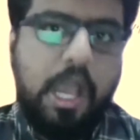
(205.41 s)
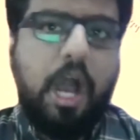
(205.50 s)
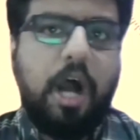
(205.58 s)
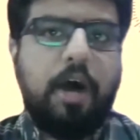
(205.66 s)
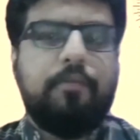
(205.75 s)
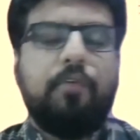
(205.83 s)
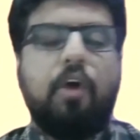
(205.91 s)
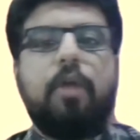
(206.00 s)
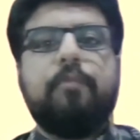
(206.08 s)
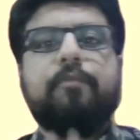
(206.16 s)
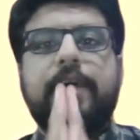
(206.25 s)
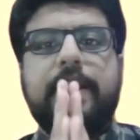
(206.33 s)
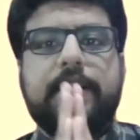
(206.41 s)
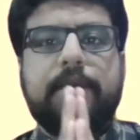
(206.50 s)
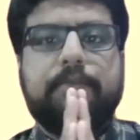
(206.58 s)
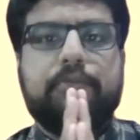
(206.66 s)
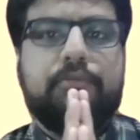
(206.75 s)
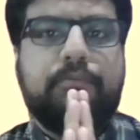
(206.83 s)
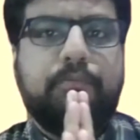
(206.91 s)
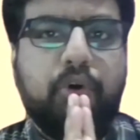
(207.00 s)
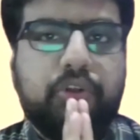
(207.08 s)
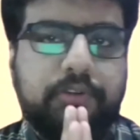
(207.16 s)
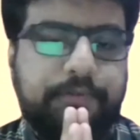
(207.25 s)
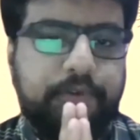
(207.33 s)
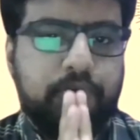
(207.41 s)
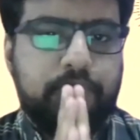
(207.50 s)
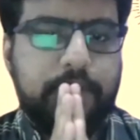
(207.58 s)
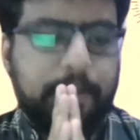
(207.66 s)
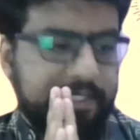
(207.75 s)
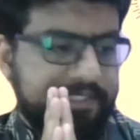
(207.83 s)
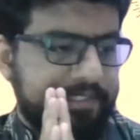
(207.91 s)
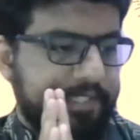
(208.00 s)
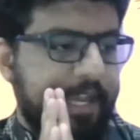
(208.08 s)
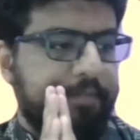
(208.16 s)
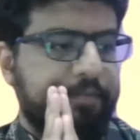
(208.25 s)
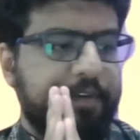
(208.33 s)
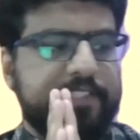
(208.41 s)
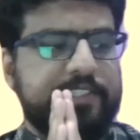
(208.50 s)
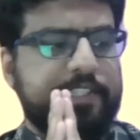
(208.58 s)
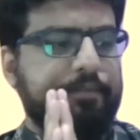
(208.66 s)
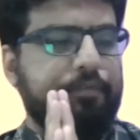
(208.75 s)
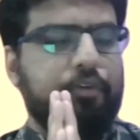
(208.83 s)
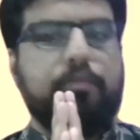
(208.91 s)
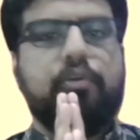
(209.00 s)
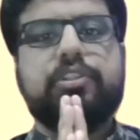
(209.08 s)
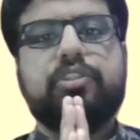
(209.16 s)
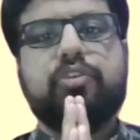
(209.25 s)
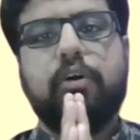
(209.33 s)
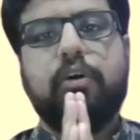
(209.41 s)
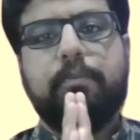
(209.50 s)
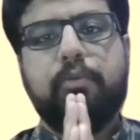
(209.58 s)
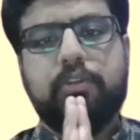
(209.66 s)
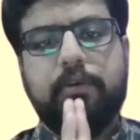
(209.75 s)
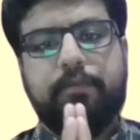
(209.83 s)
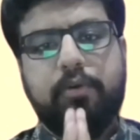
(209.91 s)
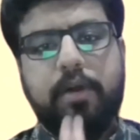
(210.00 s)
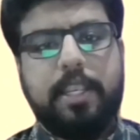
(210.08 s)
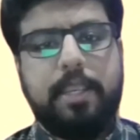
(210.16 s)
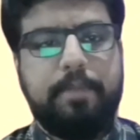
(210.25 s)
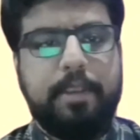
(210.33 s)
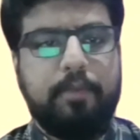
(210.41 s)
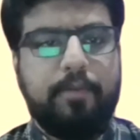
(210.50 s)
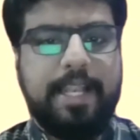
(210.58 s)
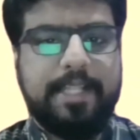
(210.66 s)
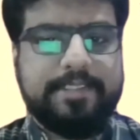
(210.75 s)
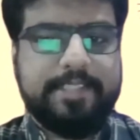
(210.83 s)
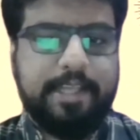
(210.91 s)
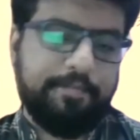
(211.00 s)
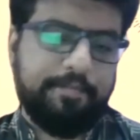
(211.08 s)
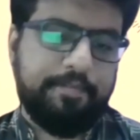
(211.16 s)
A warm welcome to both of you. Namaste, first and foremost. Hope both of you are keeping well and safe.